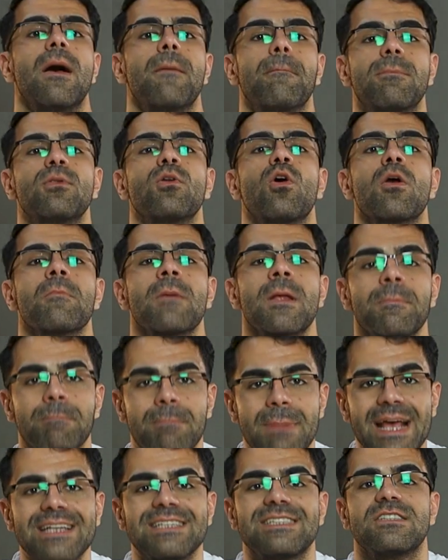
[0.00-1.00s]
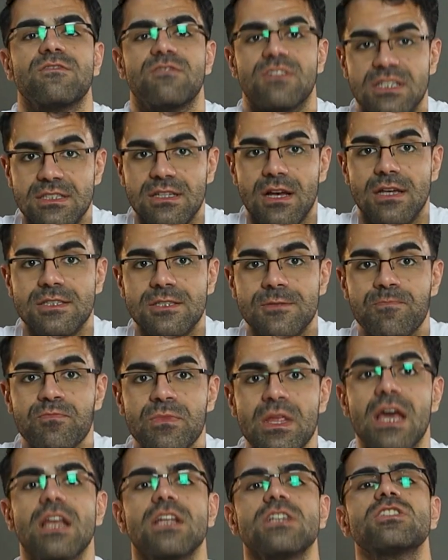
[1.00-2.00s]
Employment-based visas.
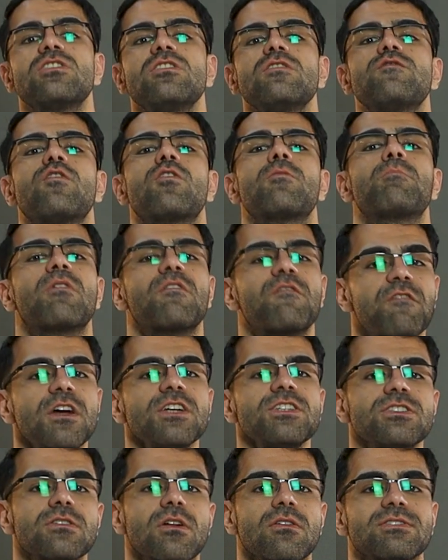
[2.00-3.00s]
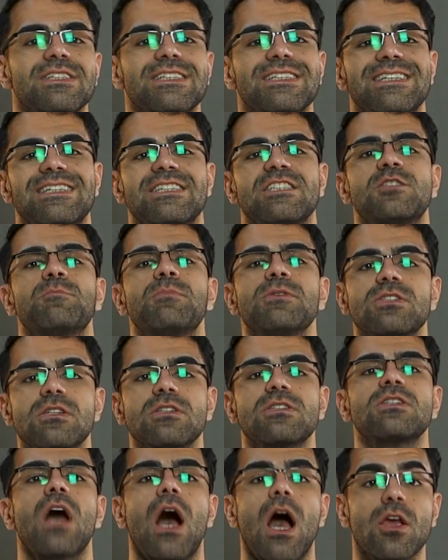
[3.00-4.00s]
It is good for professionals in
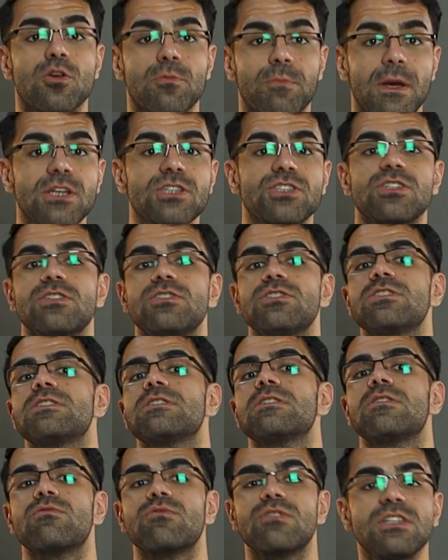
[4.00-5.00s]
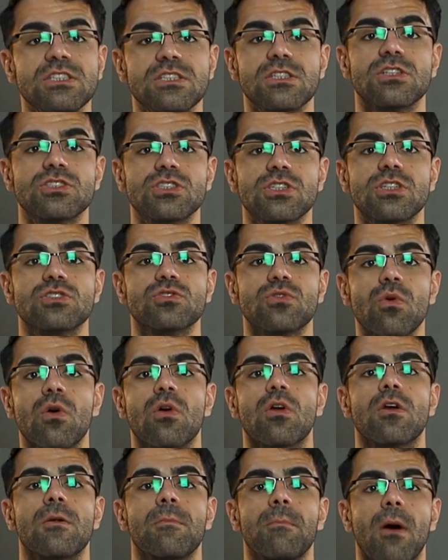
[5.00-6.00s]
specialty occupations, researchers,
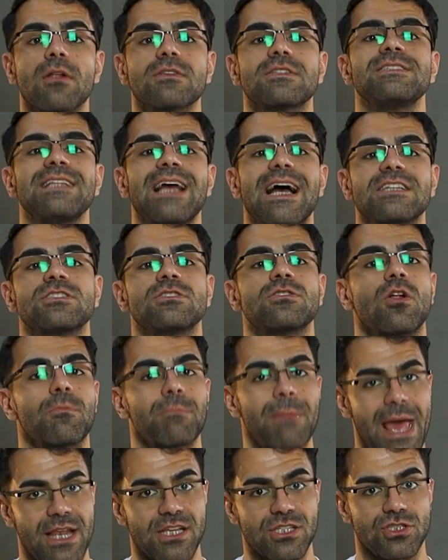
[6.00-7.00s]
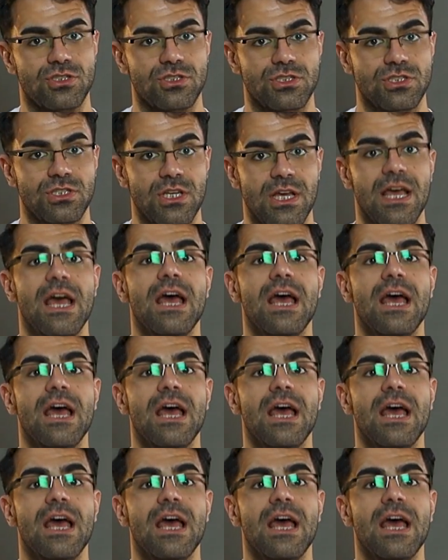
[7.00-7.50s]
or multinational managers.